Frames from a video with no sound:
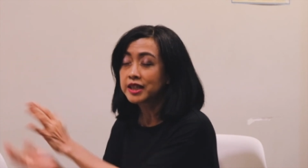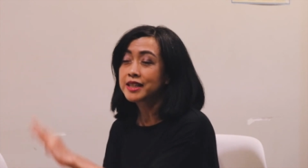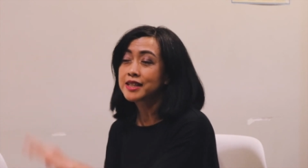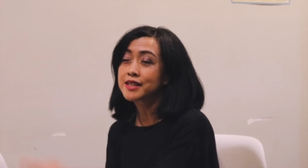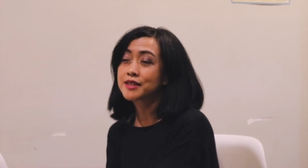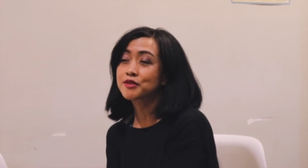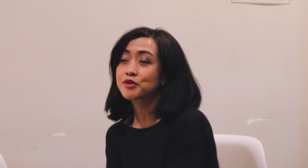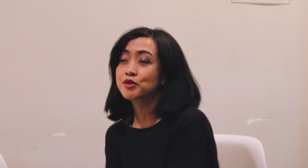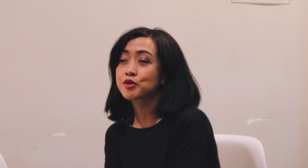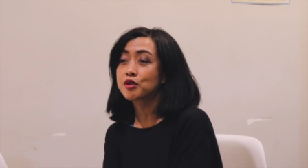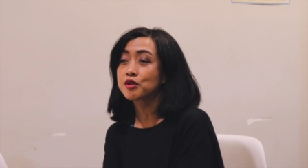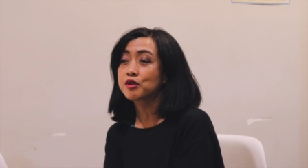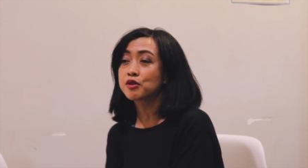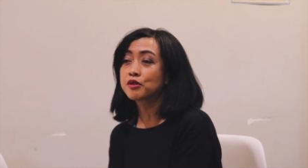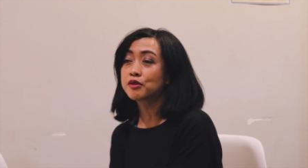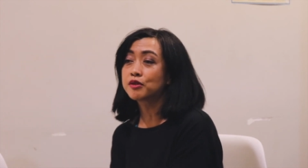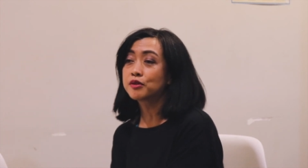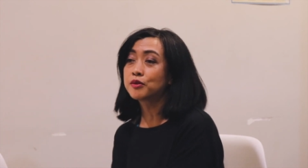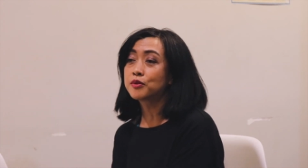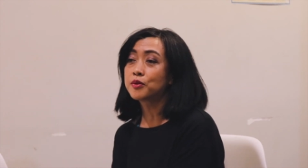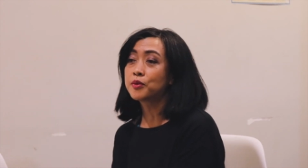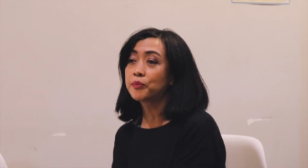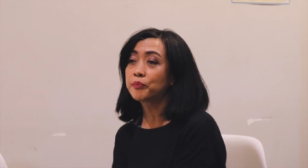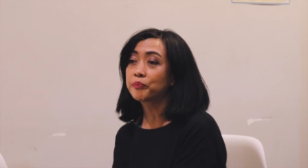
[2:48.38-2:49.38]

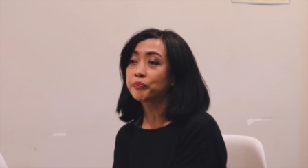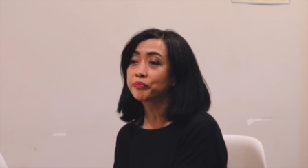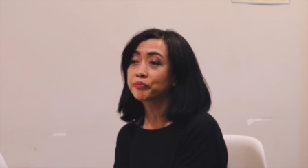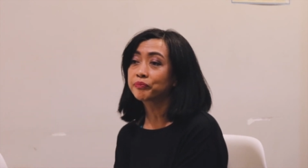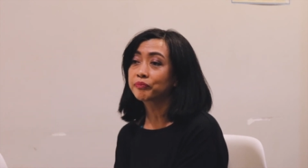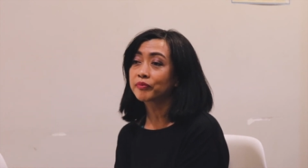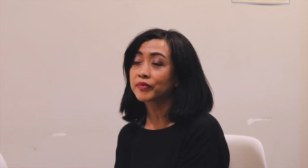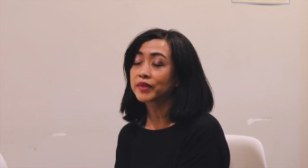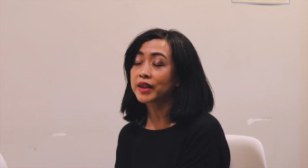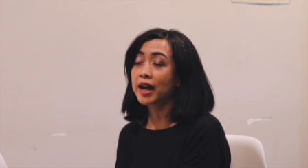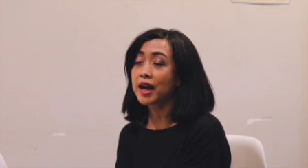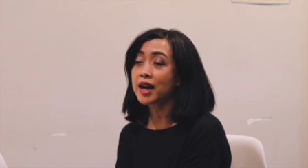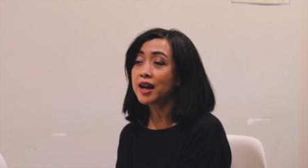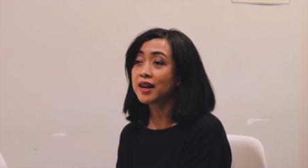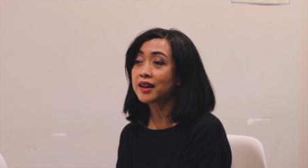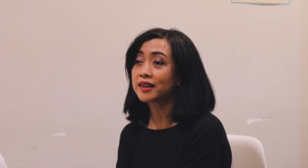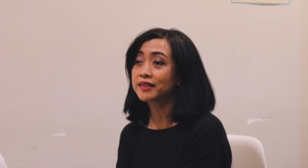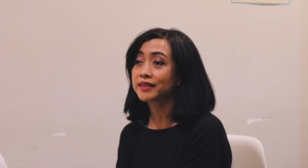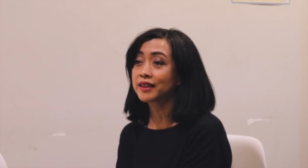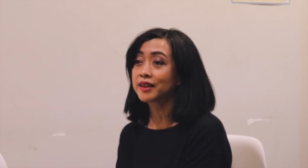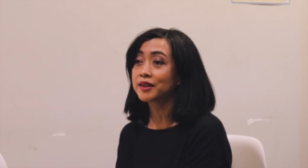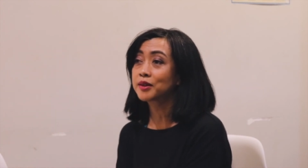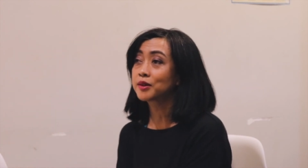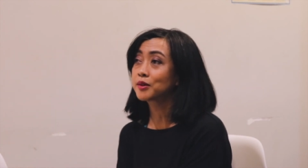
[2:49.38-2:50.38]
So
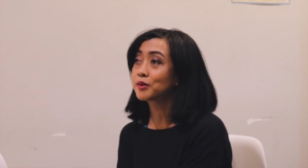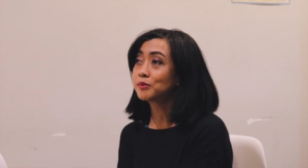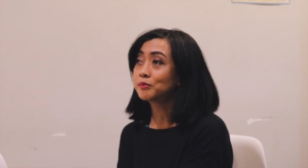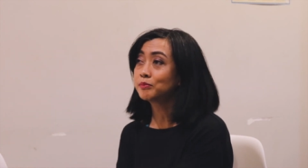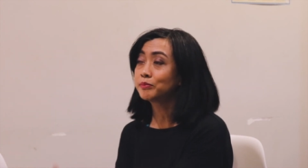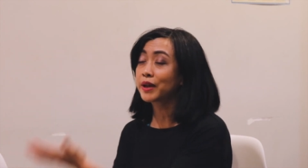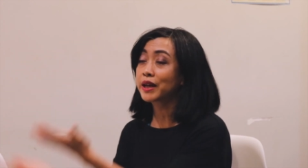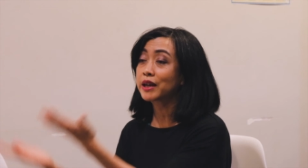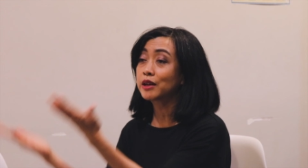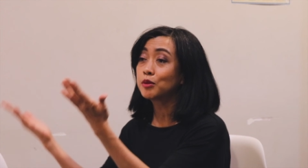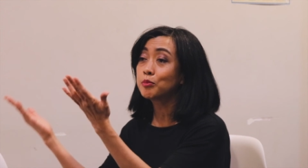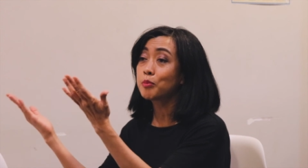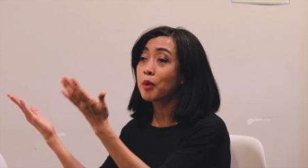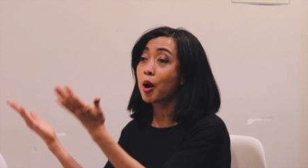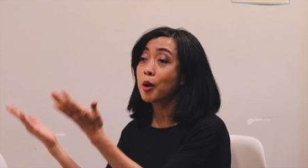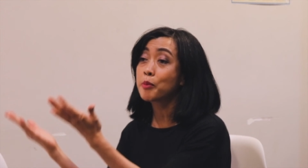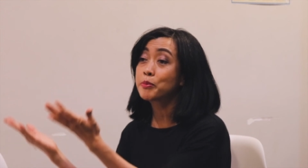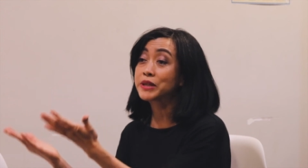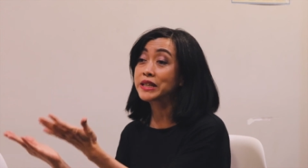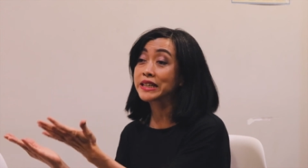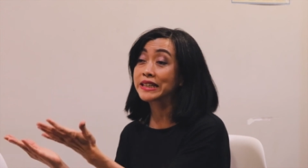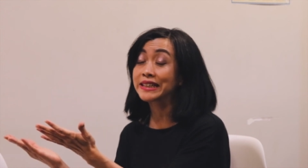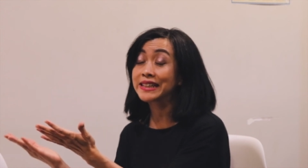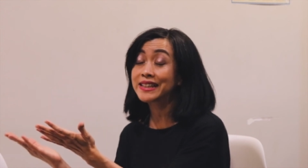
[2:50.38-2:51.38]
yeah, they're male
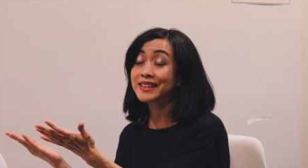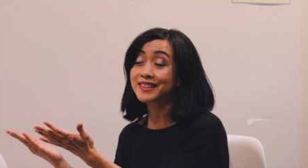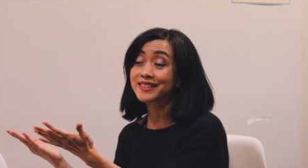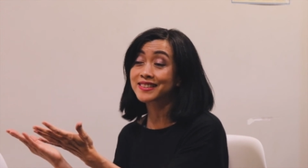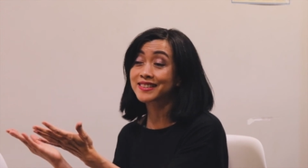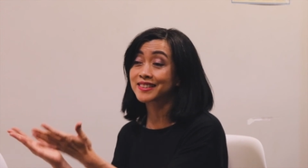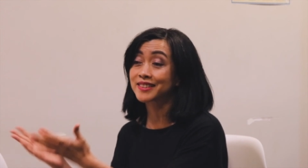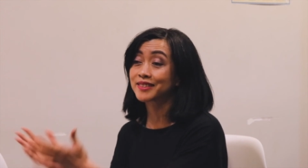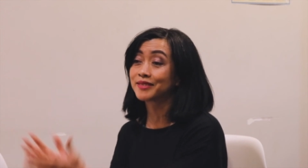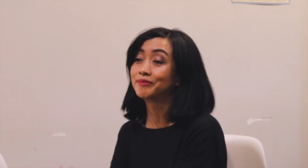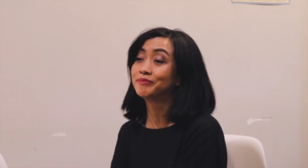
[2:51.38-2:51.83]
Bobby it is.